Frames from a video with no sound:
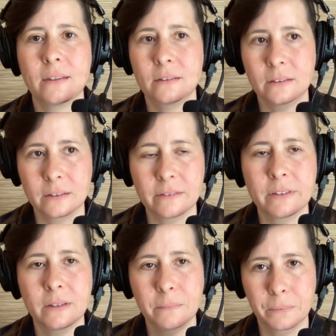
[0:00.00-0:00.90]
these
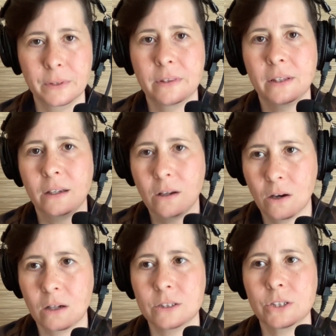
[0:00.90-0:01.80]
living, breathing,
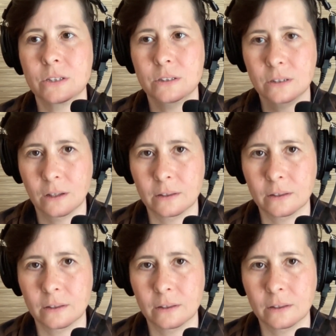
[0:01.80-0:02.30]
conscious,